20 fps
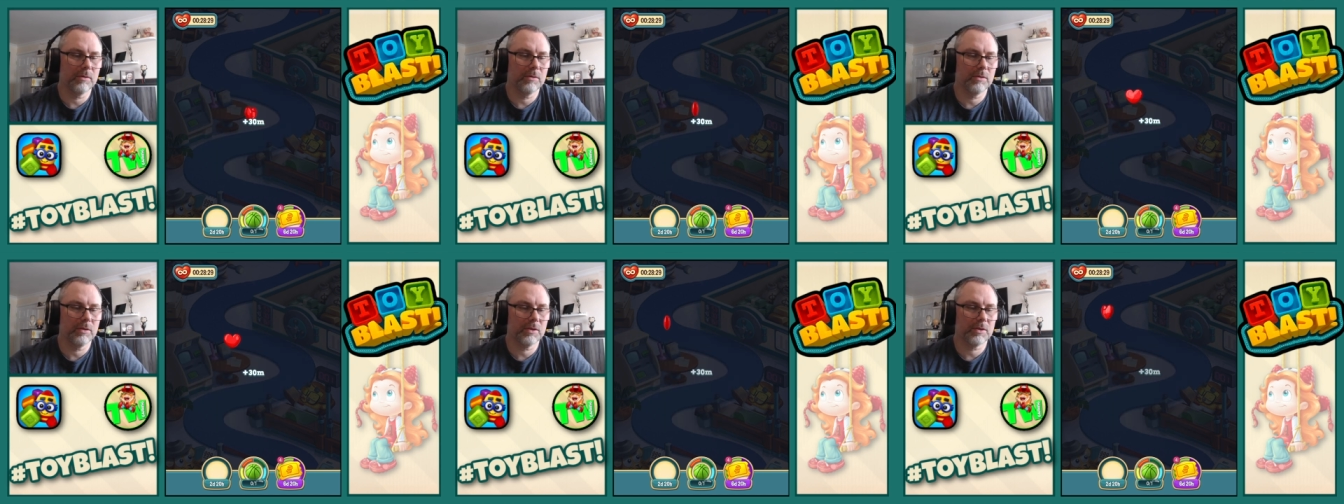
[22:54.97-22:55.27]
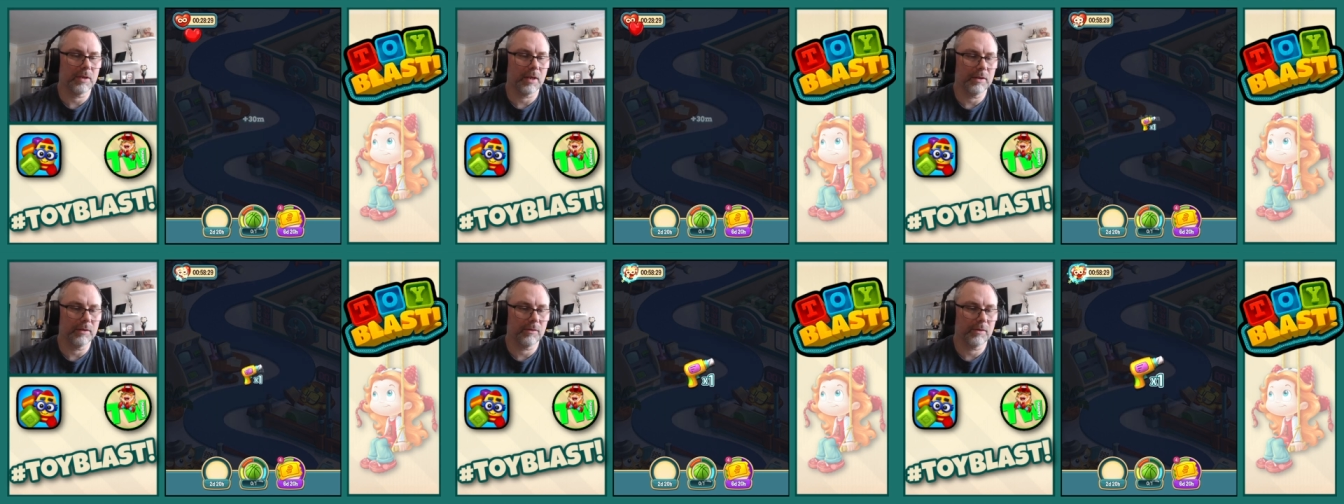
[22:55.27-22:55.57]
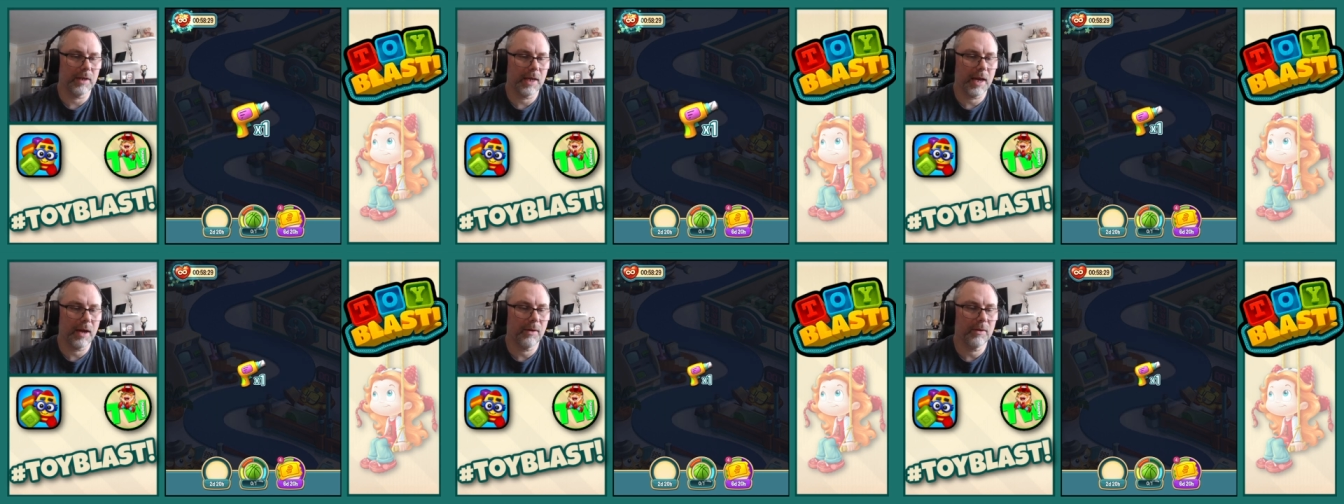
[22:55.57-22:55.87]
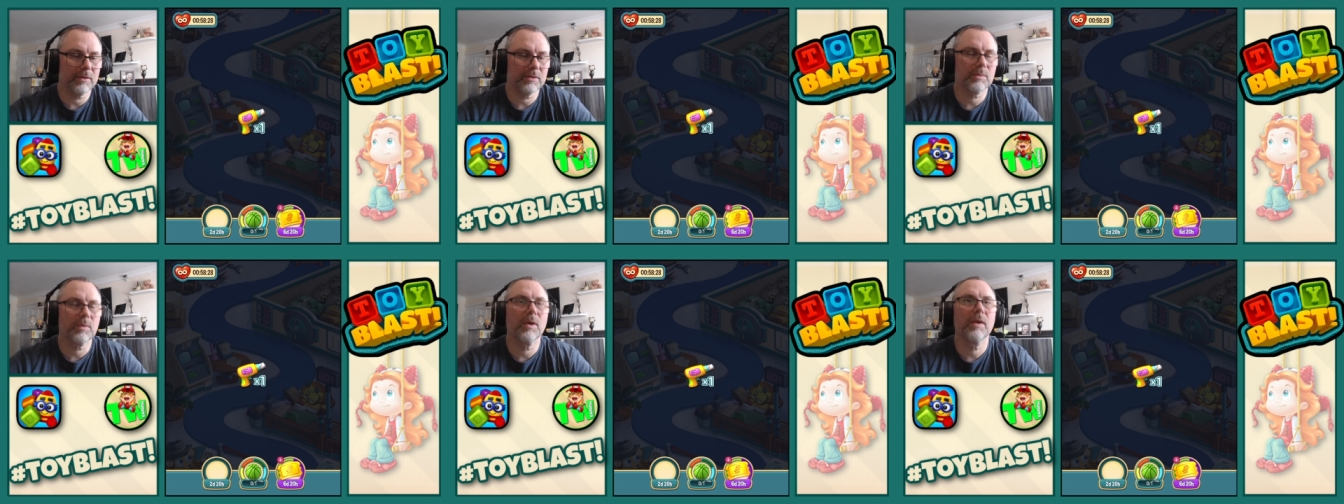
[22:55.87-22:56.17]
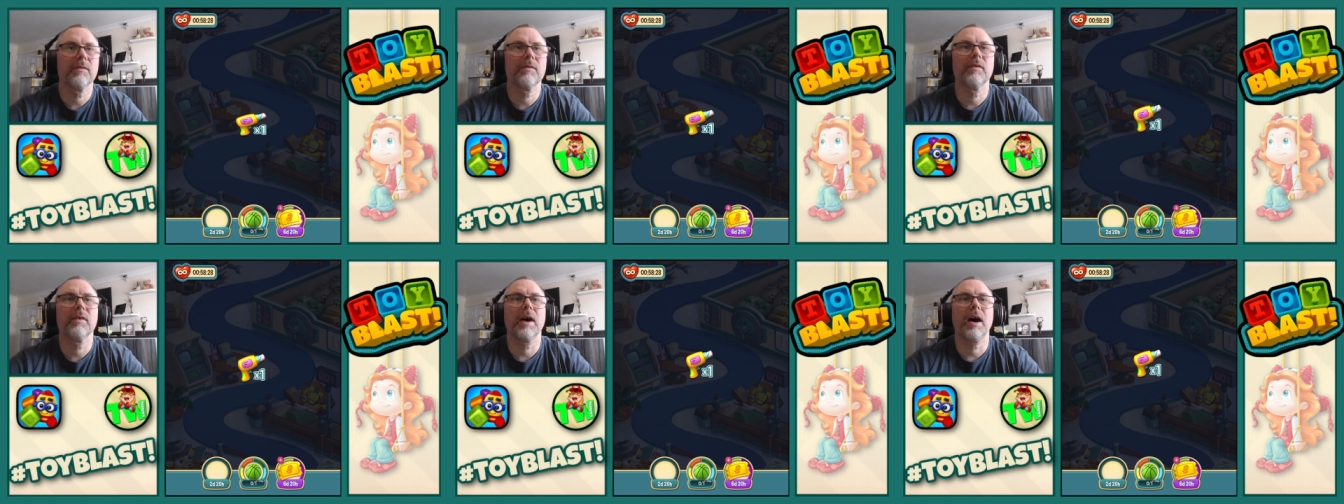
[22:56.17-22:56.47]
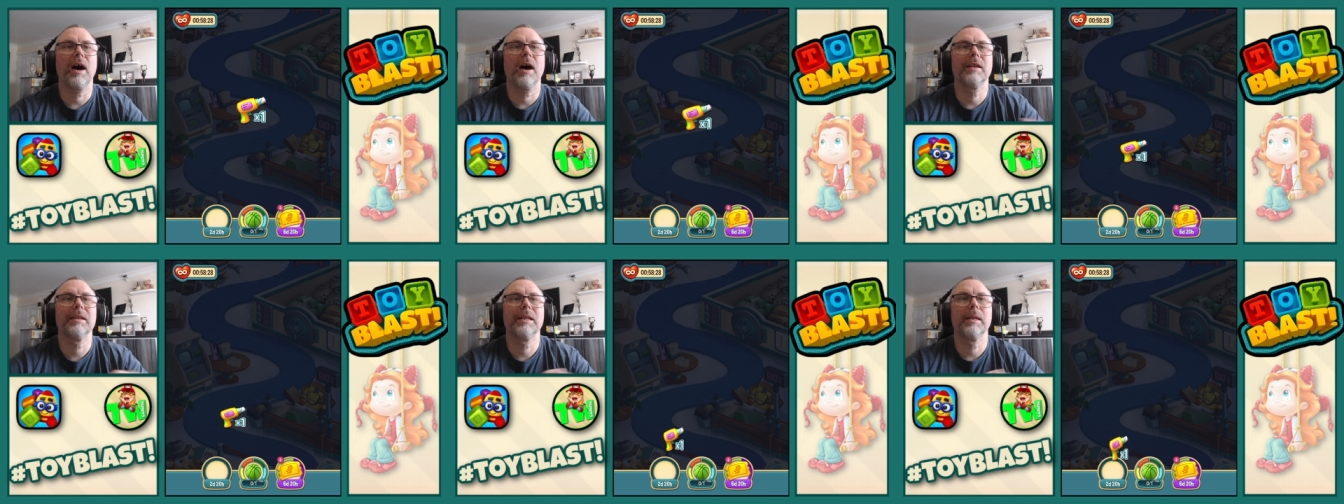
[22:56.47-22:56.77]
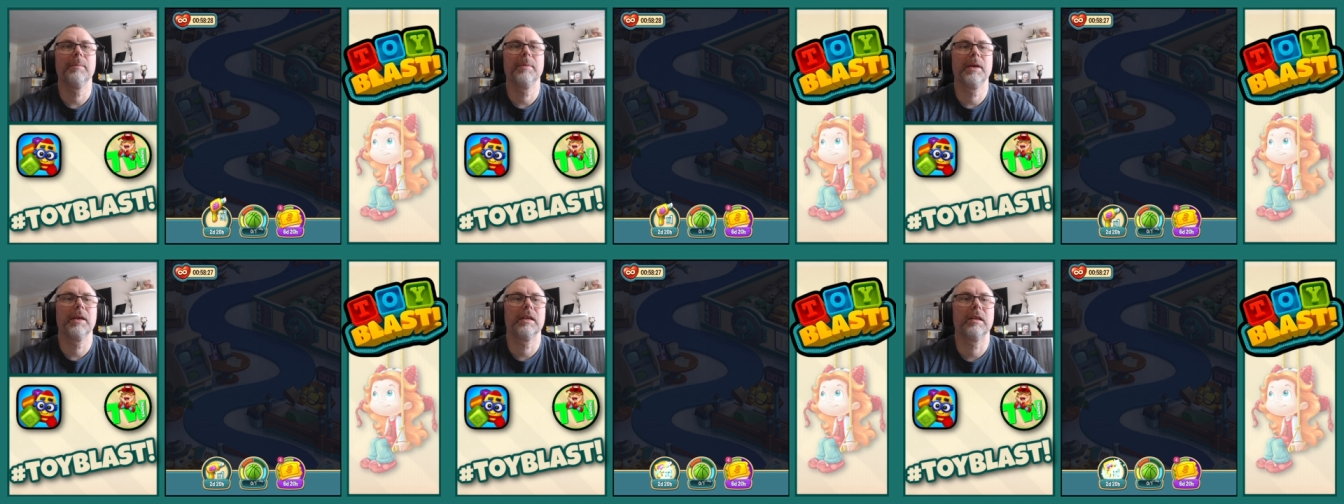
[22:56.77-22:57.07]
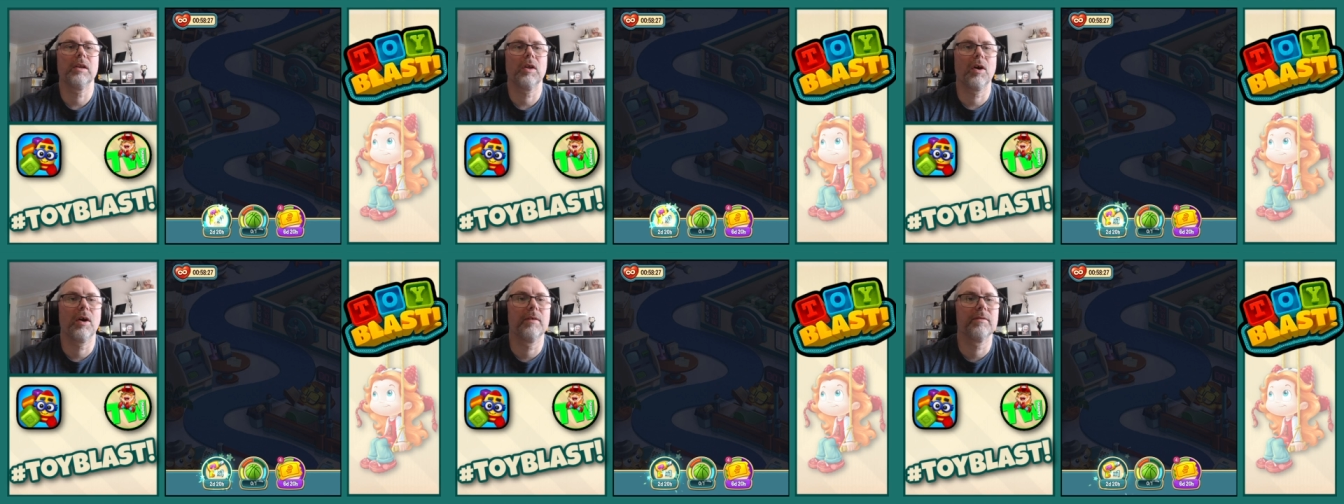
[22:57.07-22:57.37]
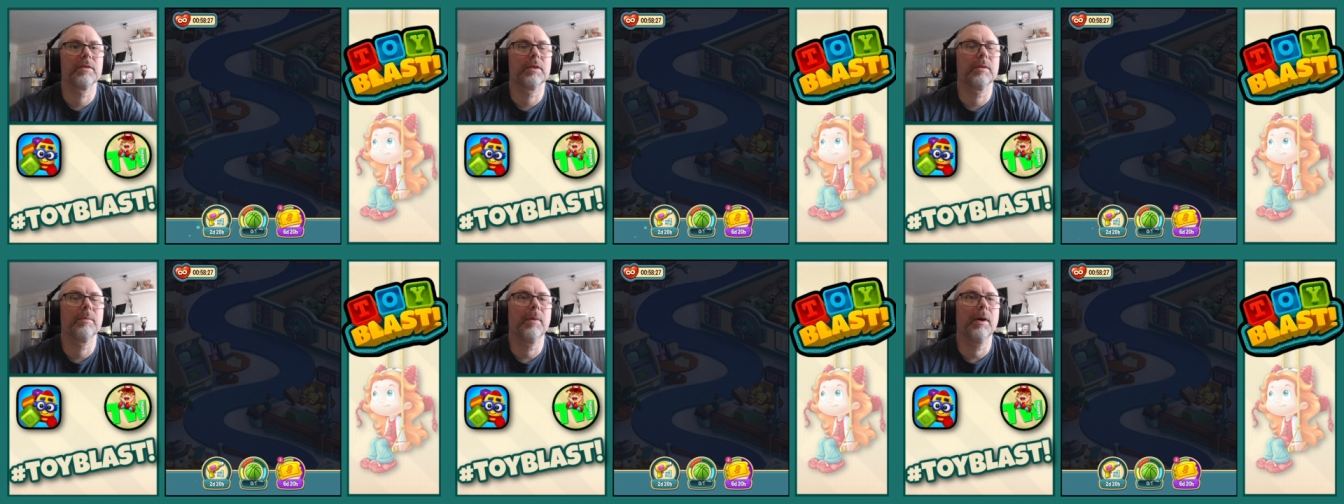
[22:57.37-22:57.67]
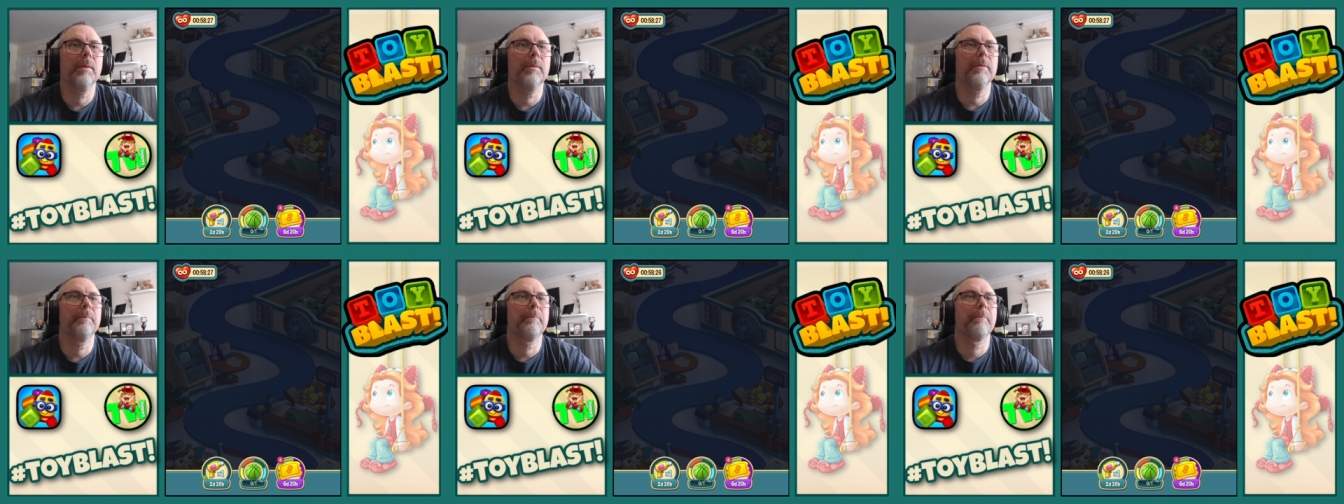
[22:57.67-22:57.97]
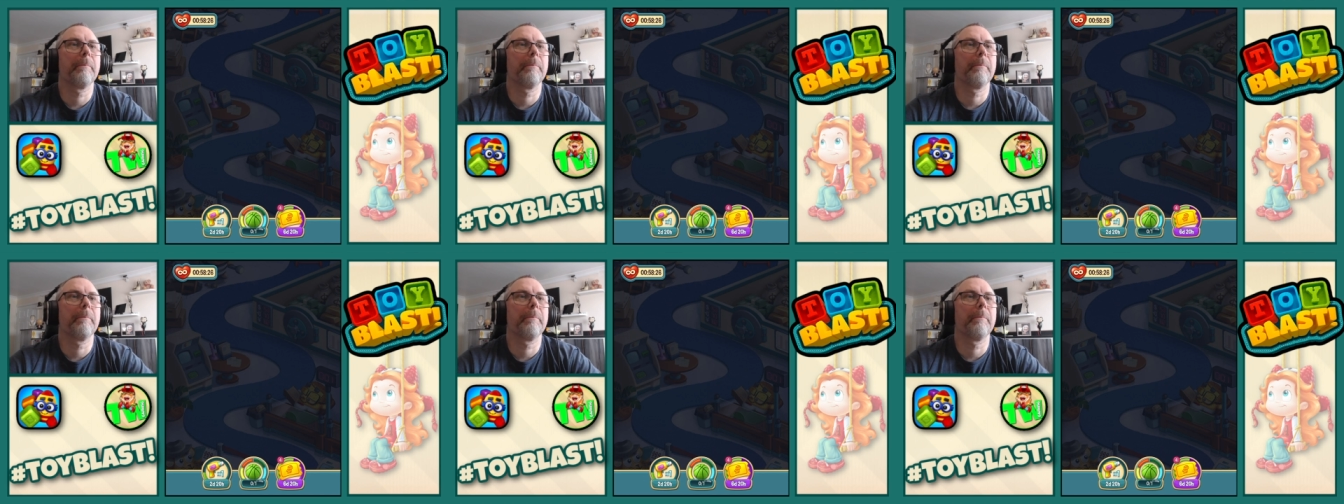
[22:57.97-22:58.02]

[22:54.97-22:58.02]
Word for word: just under an hour's worth of unlimited lives at the moment.